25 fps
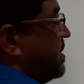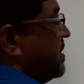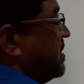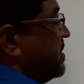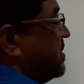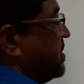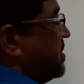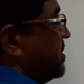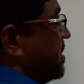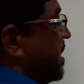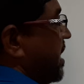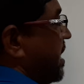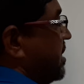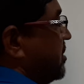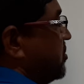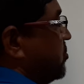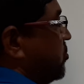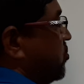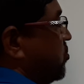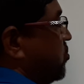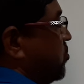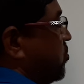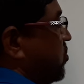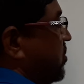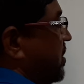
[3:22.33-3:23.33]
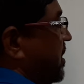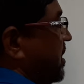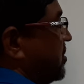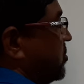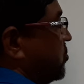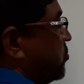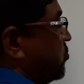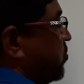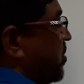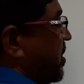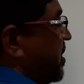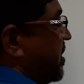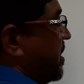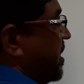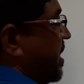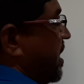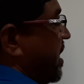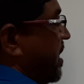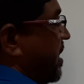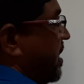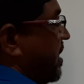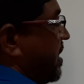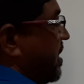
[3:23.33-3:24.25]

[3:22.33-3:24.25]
This is also known as Swarna.